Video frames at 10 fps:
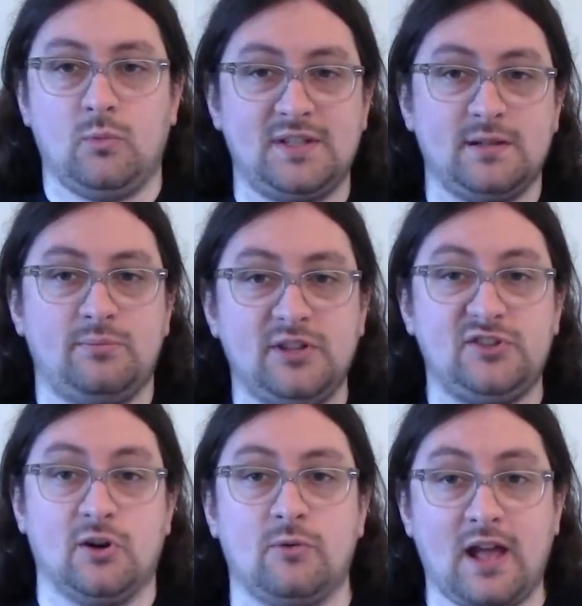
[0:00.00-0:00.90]
We simply
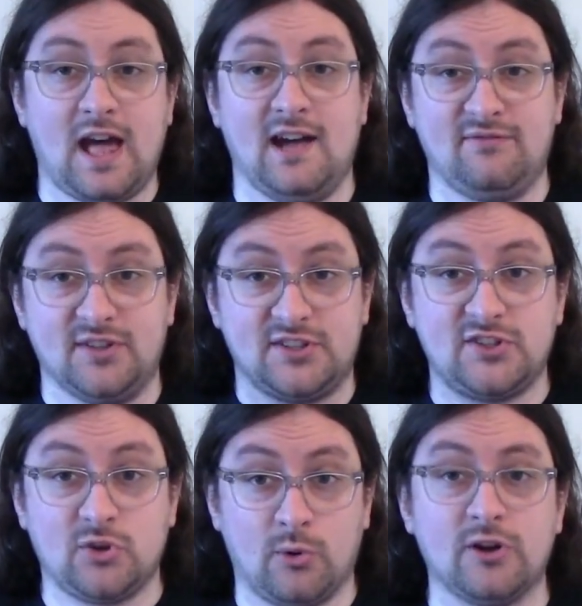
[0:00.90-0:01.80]
don't have the
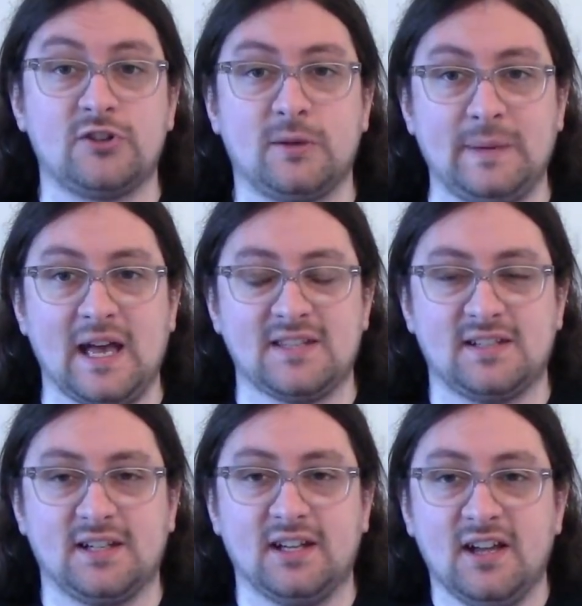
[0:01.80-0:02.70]
storage
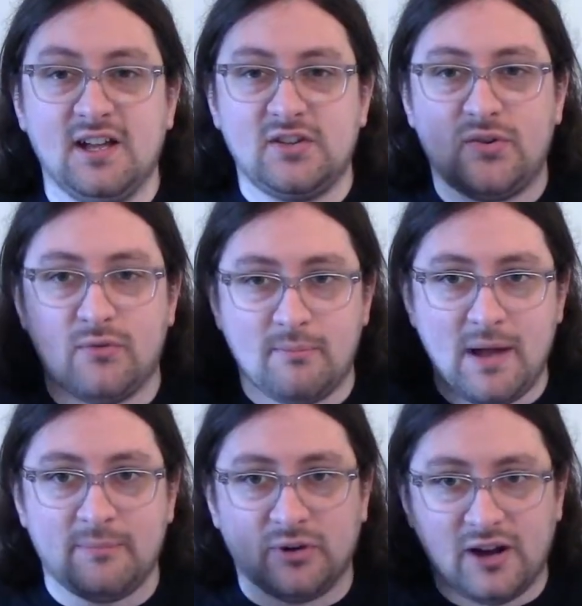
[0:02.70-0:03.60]
capacity to
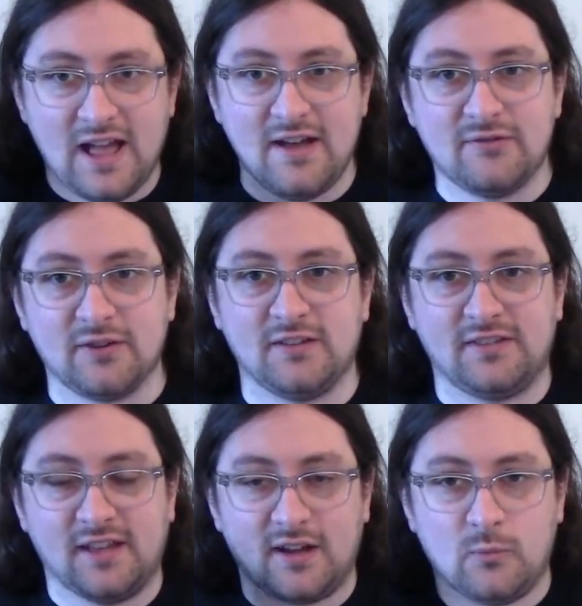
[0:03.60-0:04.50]
remember
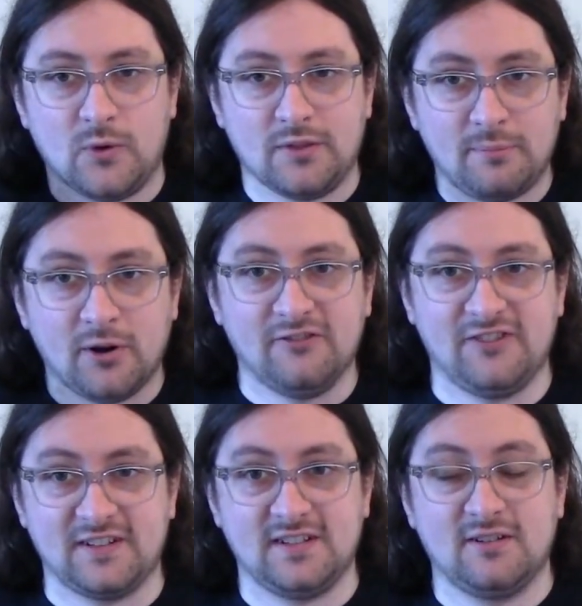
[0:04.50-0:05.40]
everything with
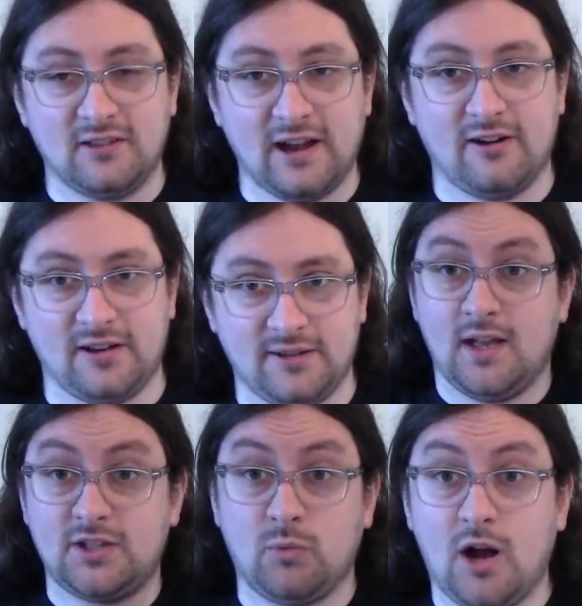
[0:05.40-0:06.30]
perfect clarity.
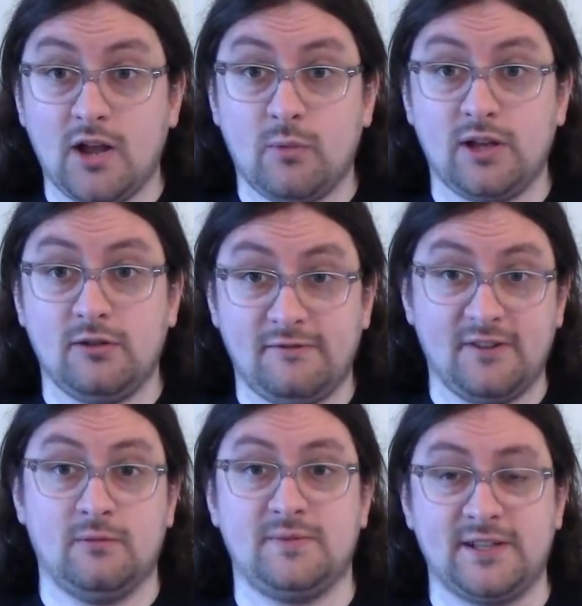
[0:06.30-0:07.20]
It's why when you
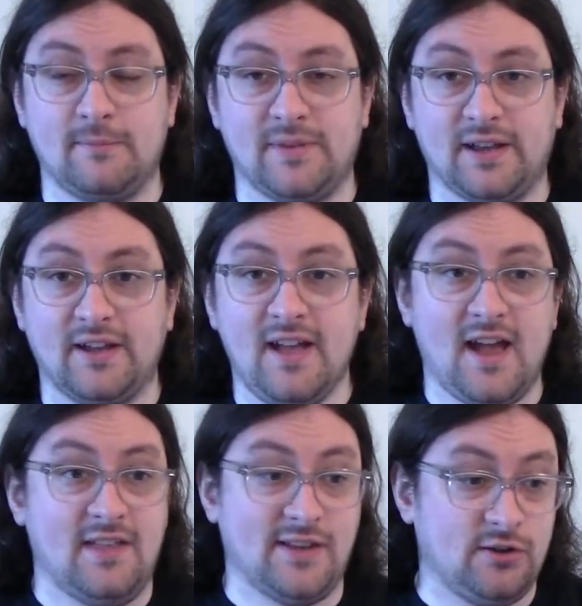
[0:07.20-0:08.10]
film something
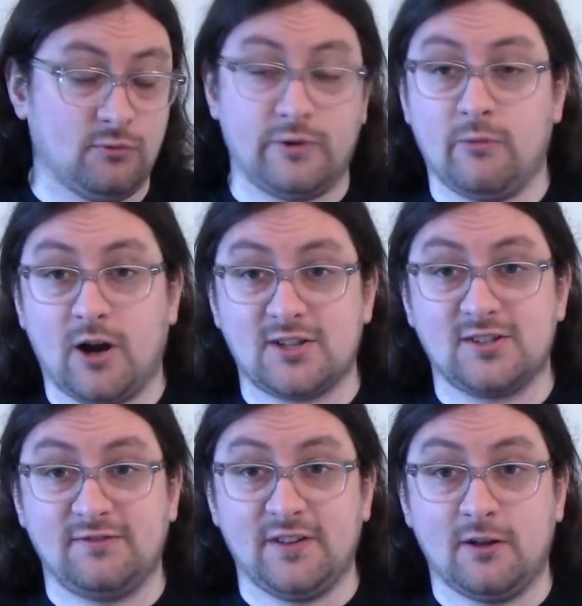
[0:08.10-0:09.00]
and then you rewatch
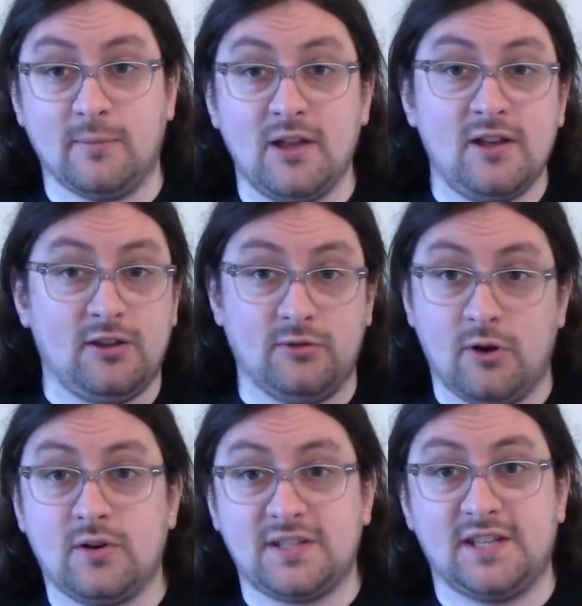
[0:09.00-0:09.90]
the film, you
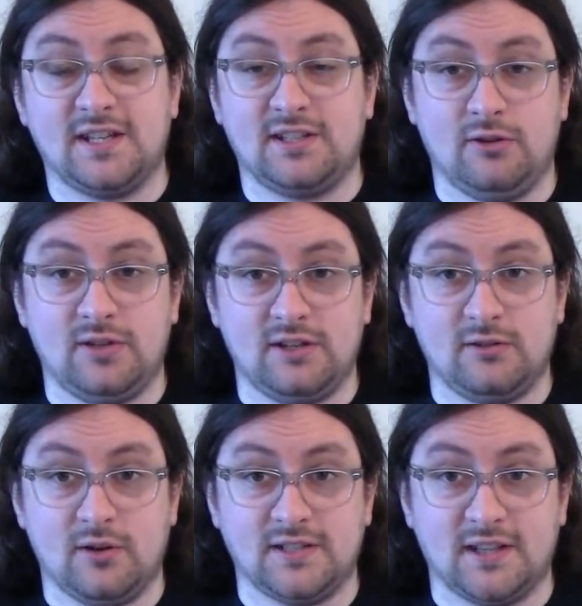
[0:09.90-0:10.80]
notice things that you didn't
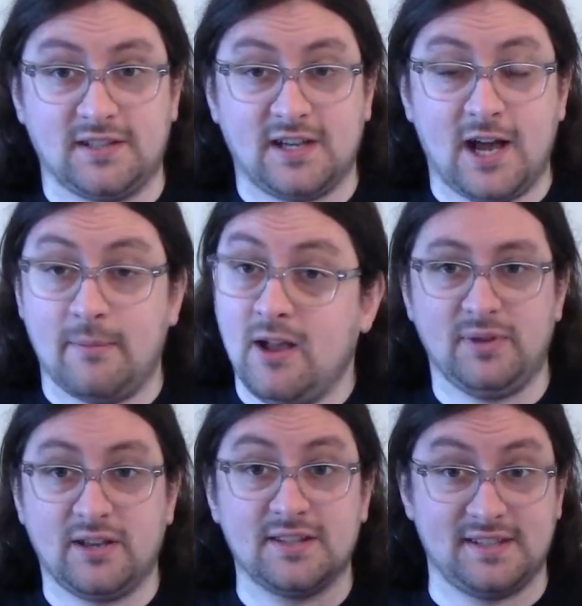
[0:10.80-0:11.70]
notice at the time.
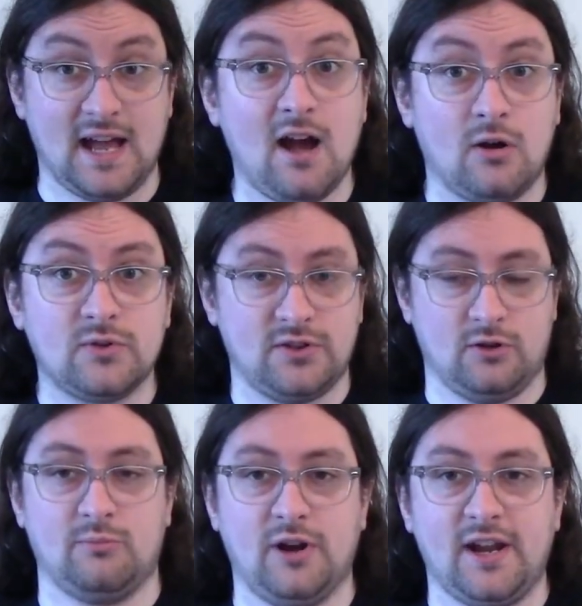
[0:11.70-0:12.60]
Because now, to
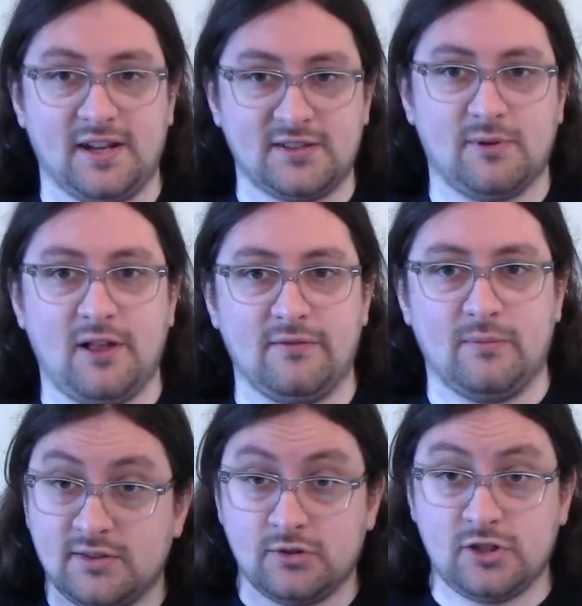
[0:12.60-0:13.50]
your brain, it's
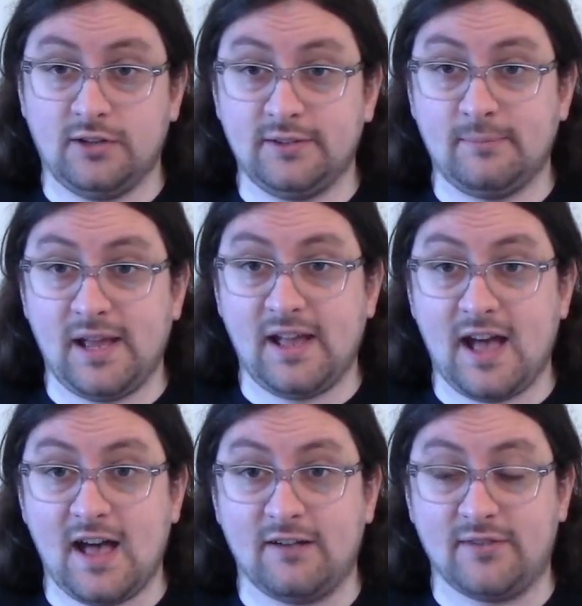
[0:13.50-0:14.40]
relevant. So Sheldon may
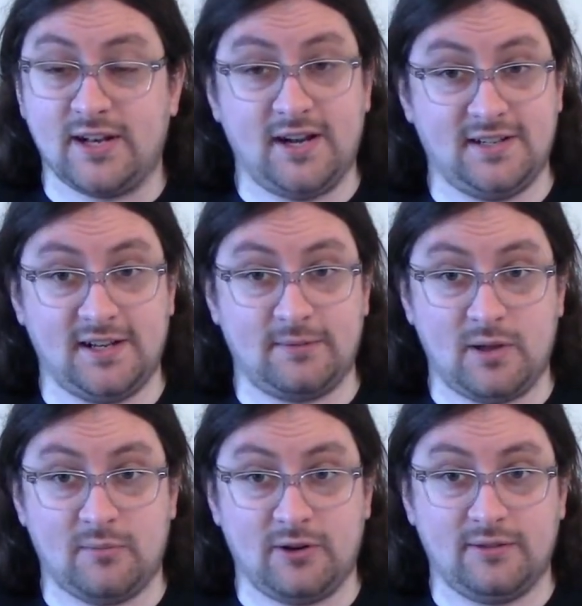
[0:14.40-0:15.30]
have an eidetic
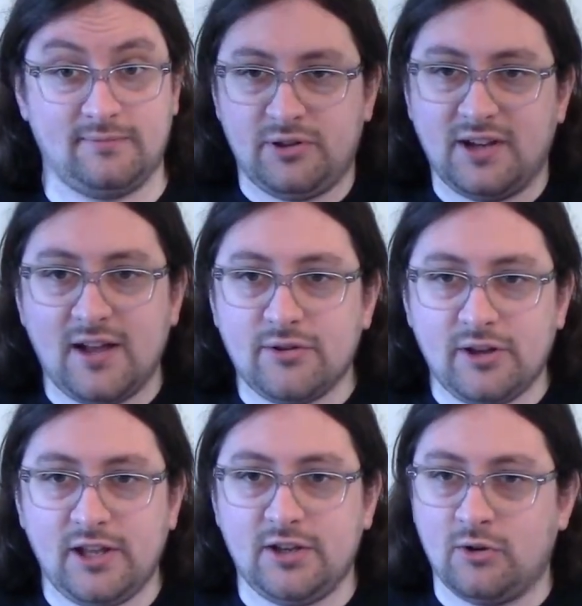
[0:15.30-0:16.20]
memory, but neither
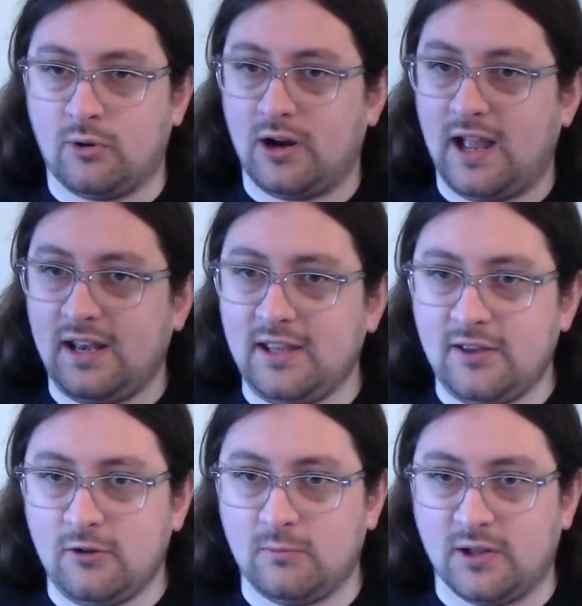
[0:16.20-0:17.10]
he nor any
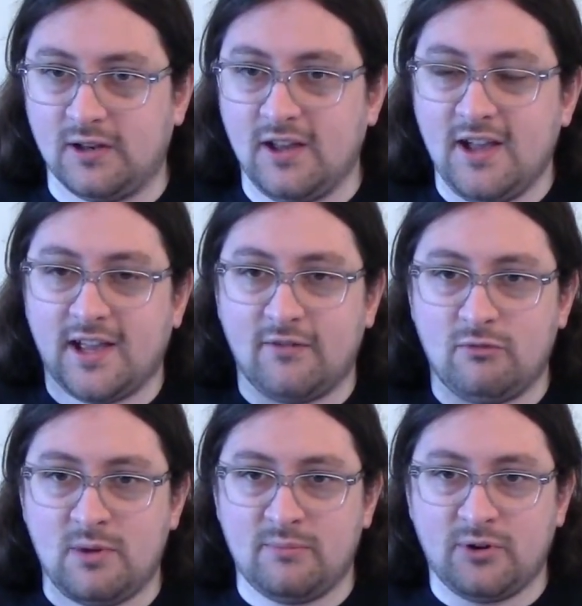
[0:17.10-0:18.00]
human can
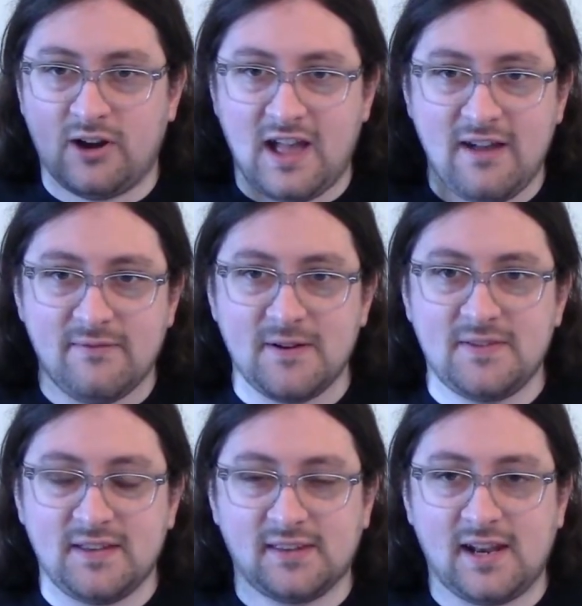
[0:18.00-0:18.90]
remember
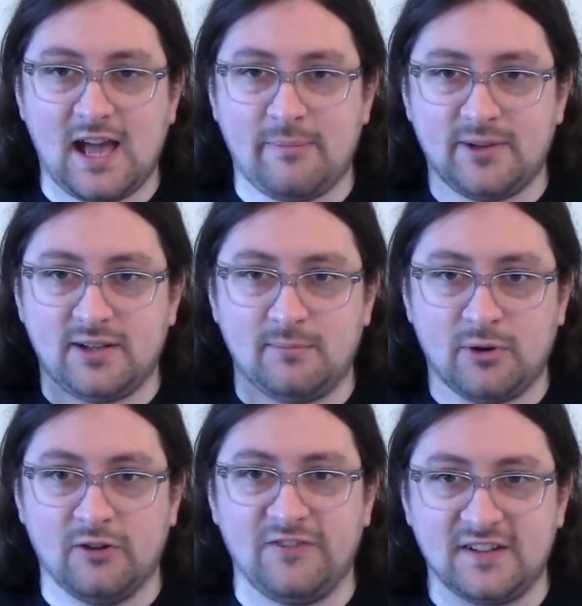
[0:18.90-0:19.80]
everything that happened in
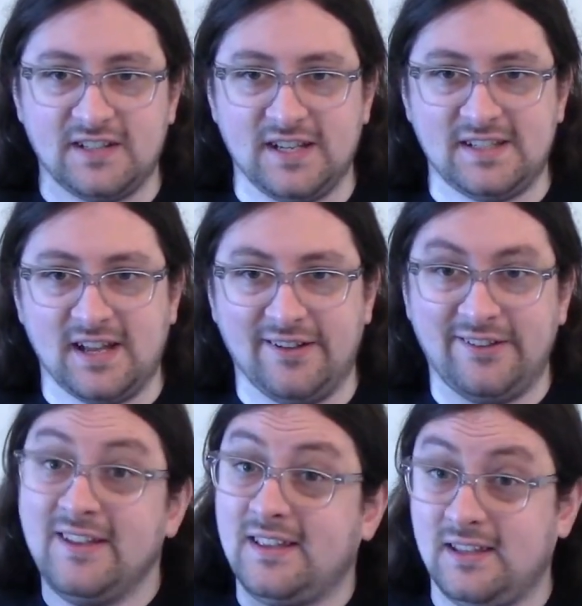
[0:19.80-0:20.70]
perfect
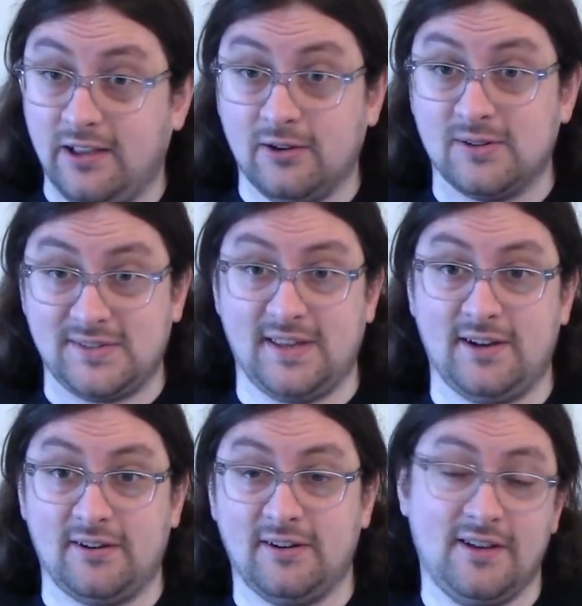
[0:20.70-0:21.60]
detail years
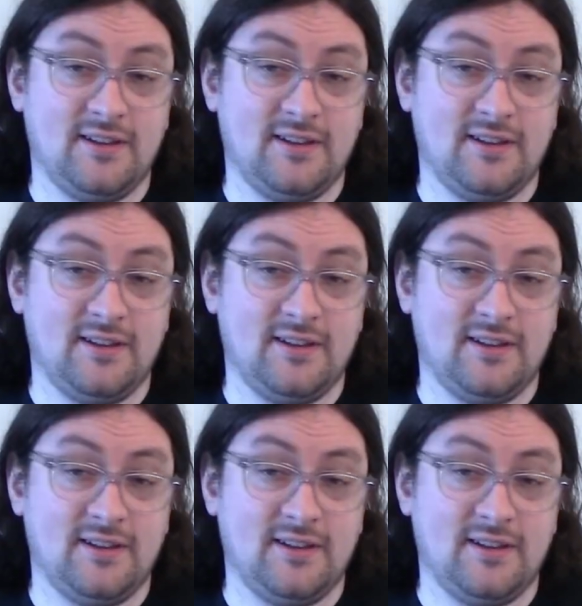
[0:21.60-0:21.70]
later.